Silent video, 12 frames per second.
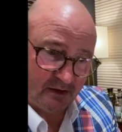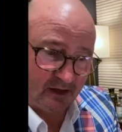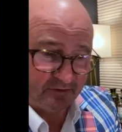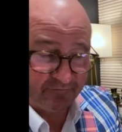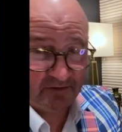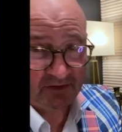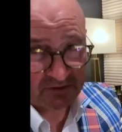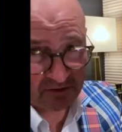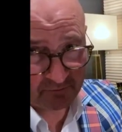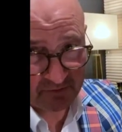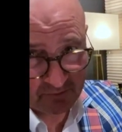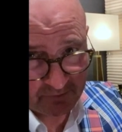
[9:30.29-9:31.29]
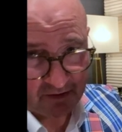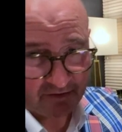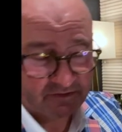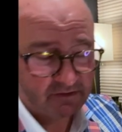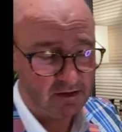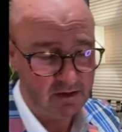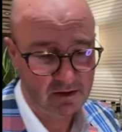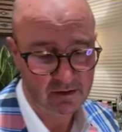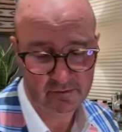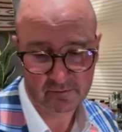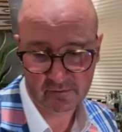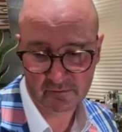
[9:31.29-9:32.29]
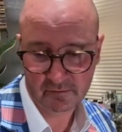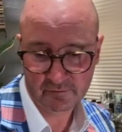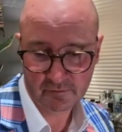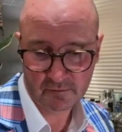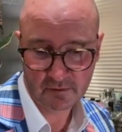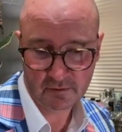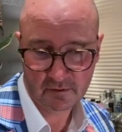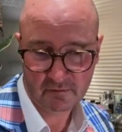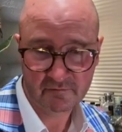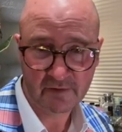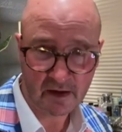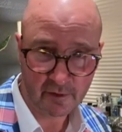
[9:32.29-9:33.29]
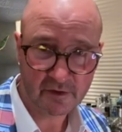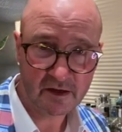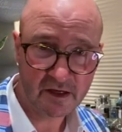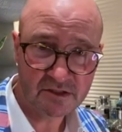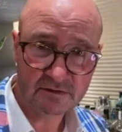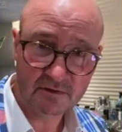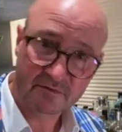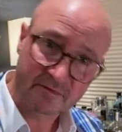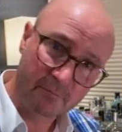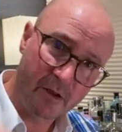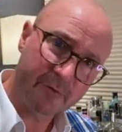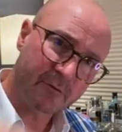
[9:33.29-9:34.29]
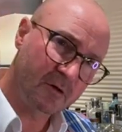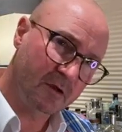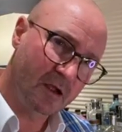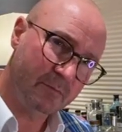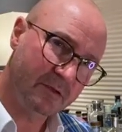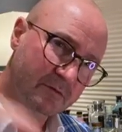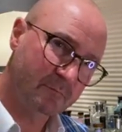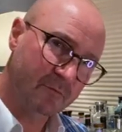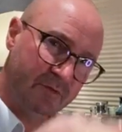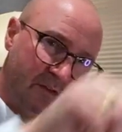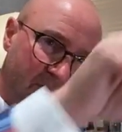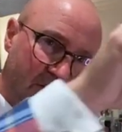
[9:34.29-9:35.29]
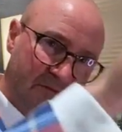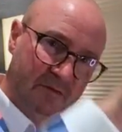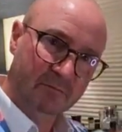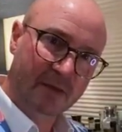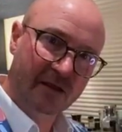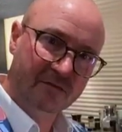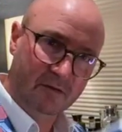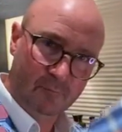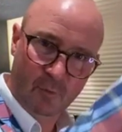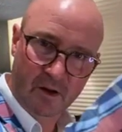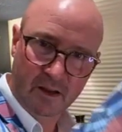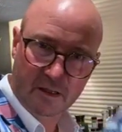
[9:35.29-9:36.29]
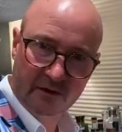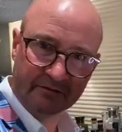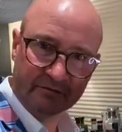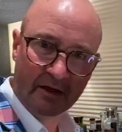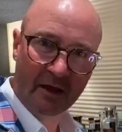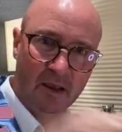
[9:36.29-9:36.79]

And the thing they told me about um, that location is the microclimate within this amazing warehouse